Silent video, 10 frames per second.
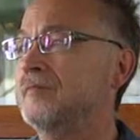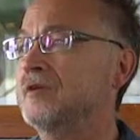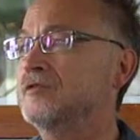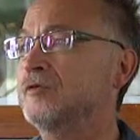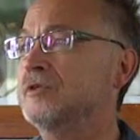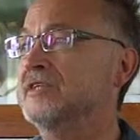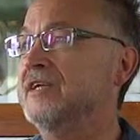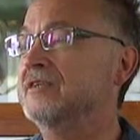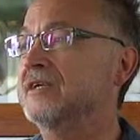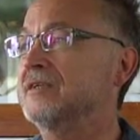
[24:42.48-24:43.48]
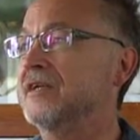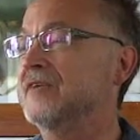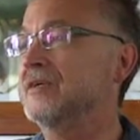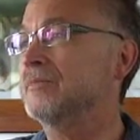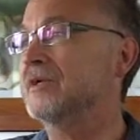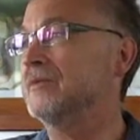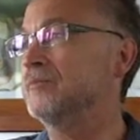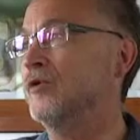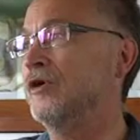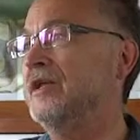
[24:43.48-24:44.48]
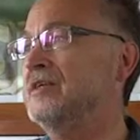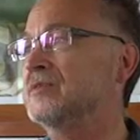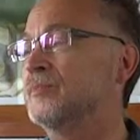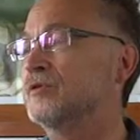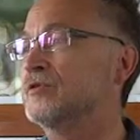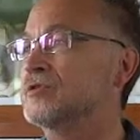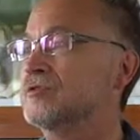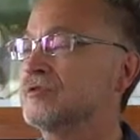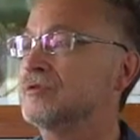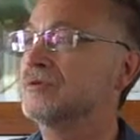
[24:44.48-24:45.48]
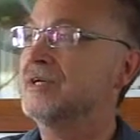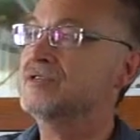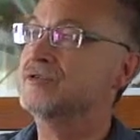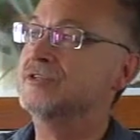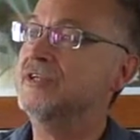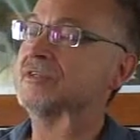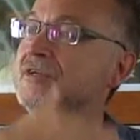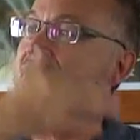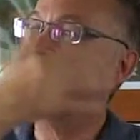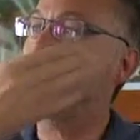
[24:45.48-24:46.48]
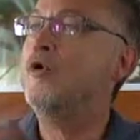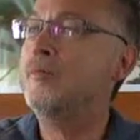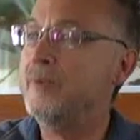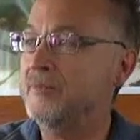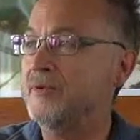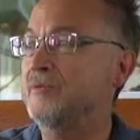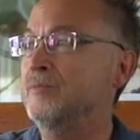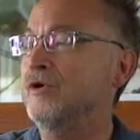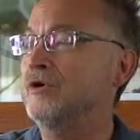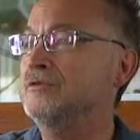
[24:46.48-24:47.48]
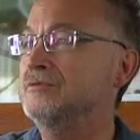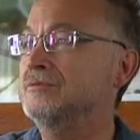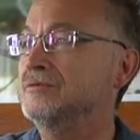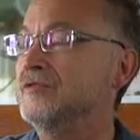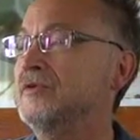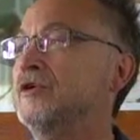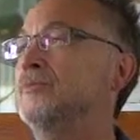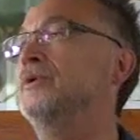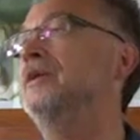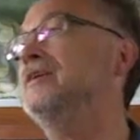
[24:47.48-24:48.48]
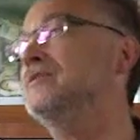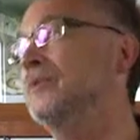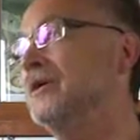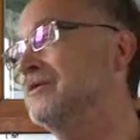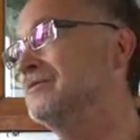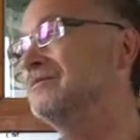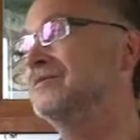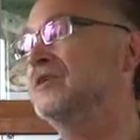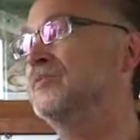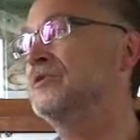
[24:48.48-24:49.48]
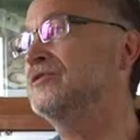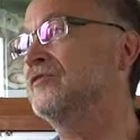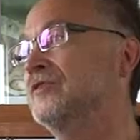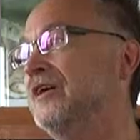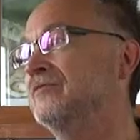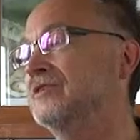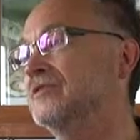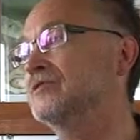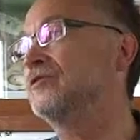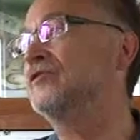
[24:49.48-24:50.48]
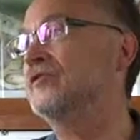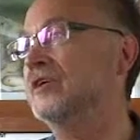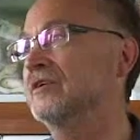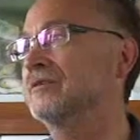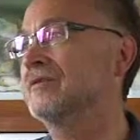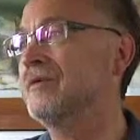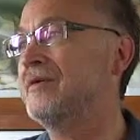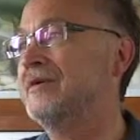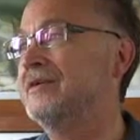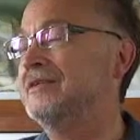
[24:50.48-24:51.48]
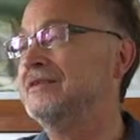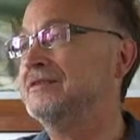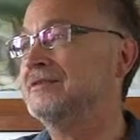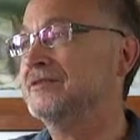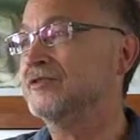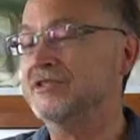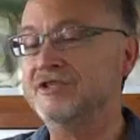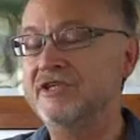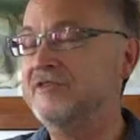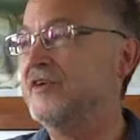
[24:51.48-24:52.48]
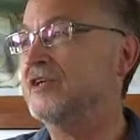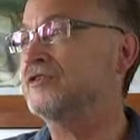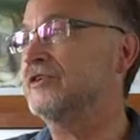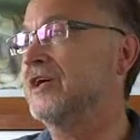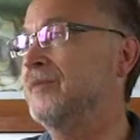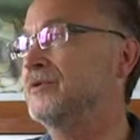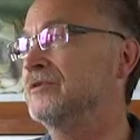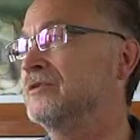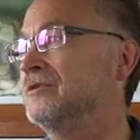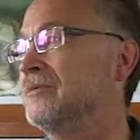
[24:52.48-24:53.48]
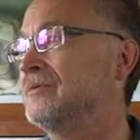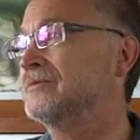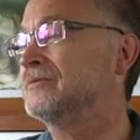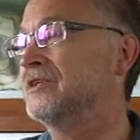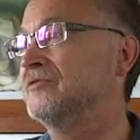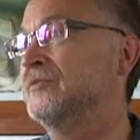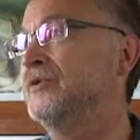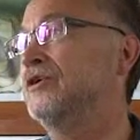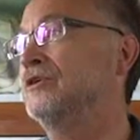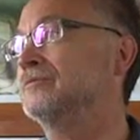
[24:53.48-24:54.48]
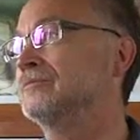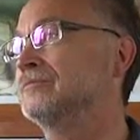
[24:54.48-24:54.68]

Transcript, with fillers: So and that can never get more or less, because you, as you didn't get more by being born, you will not be less by the experience of death, and this goes again. So this shit factory happened, and it will be gone.